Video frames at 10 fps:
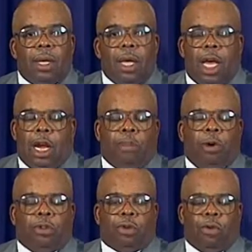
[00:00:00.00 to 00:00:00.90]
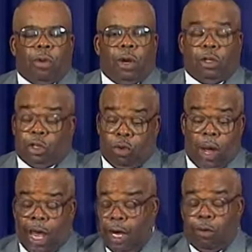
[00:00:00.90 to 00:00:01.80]
Hebrews three, two,
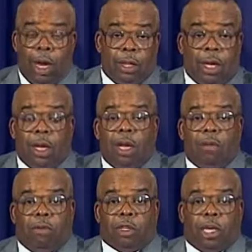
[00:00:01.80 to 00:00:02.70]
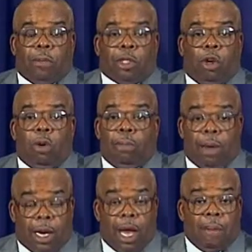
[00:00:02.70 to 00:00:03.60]
eight, rather. Verse number two,
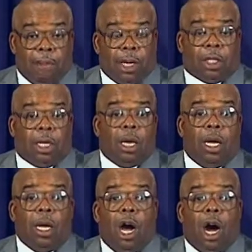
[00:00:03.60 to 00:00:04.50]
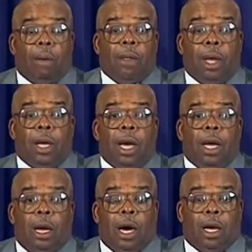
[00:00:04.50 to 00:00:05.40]
a minister of the
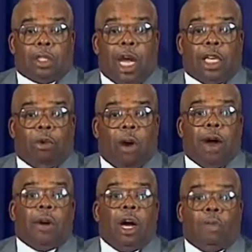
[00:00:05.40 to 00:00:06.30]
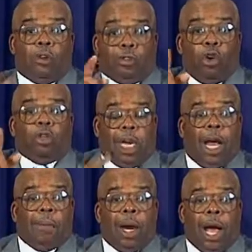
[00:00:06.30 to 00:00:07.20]
uh, sanctuary and of the true
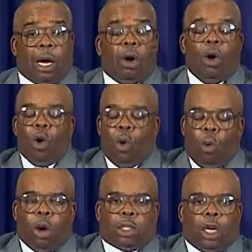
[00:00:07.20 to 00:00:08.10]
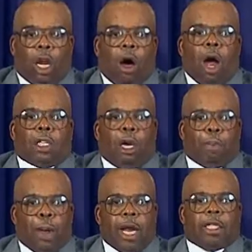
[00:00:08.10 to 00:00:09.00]
tabernacle, which the Lord shall
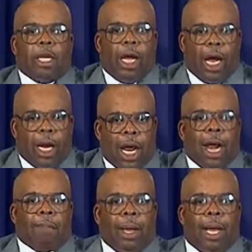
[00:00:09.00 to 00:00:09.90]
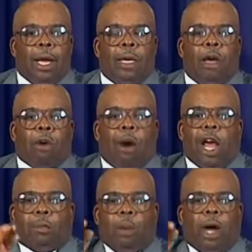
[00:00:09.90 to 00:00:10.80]
pitch and not man.
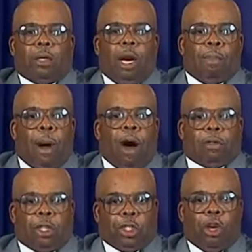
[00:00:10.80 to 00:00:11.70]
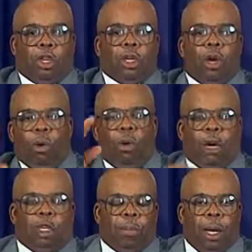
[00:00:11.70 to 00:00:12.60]
Christ built and bought the church with
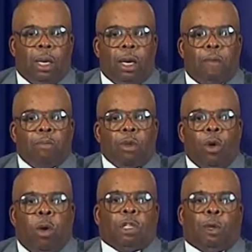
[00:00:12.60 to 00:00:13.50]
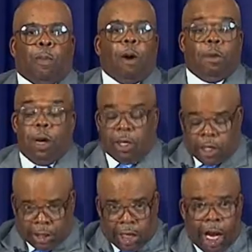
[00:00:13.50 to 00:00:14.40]
his blood. What's the purpose? To
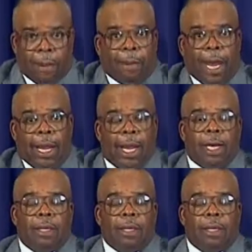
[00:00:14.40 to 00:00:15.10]
save man.